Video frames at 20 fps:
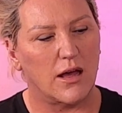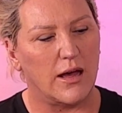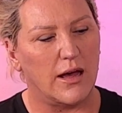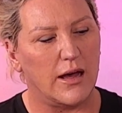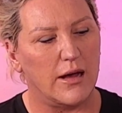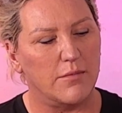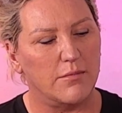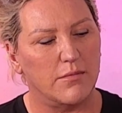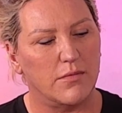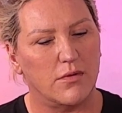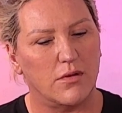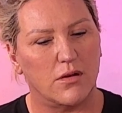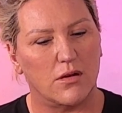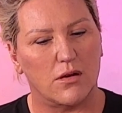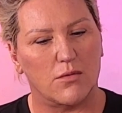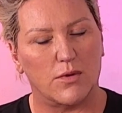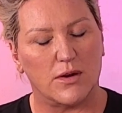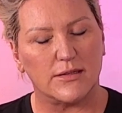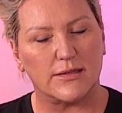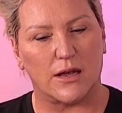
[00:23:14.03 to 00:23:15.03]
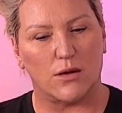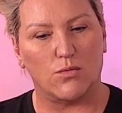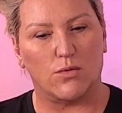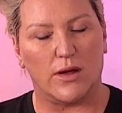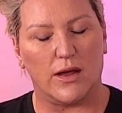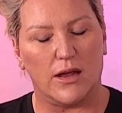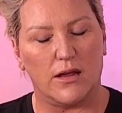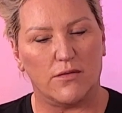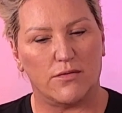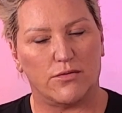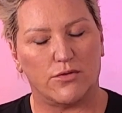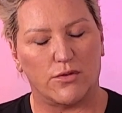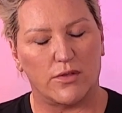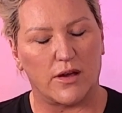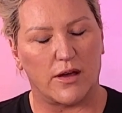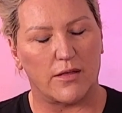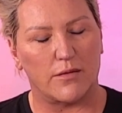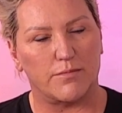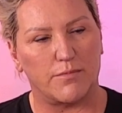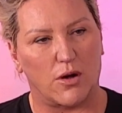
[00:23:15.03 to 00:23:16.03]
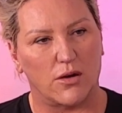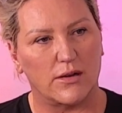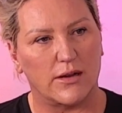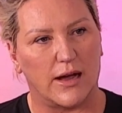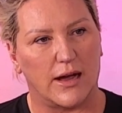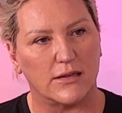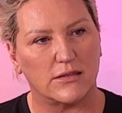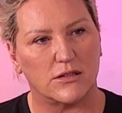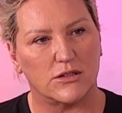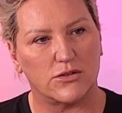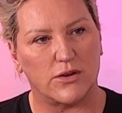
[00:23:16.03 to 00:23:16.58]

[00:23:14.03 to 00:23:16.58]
Um, when I say we, through the other podcast,